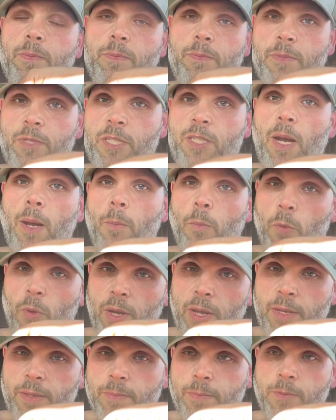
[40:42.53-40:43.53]

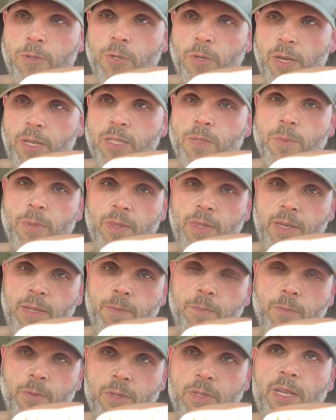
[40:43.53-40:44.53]
somewhat trust what they
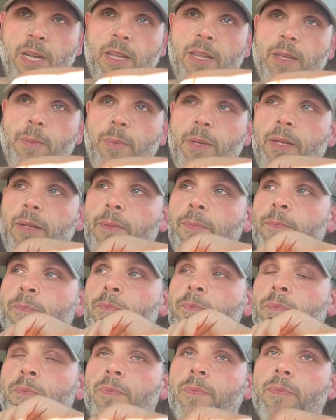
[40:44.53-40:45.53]
were telling me
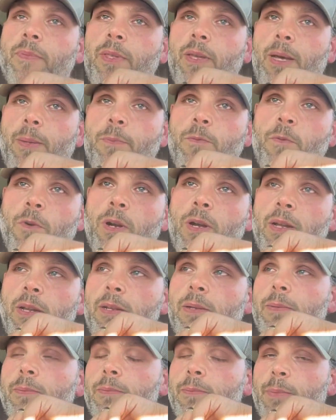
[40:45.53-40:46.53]
up front,
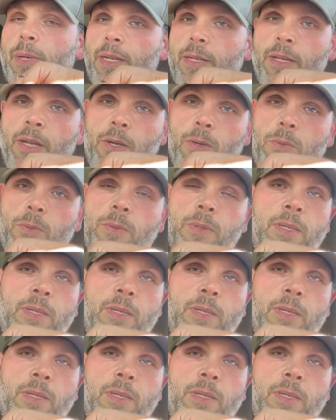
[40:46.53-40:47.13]
but no.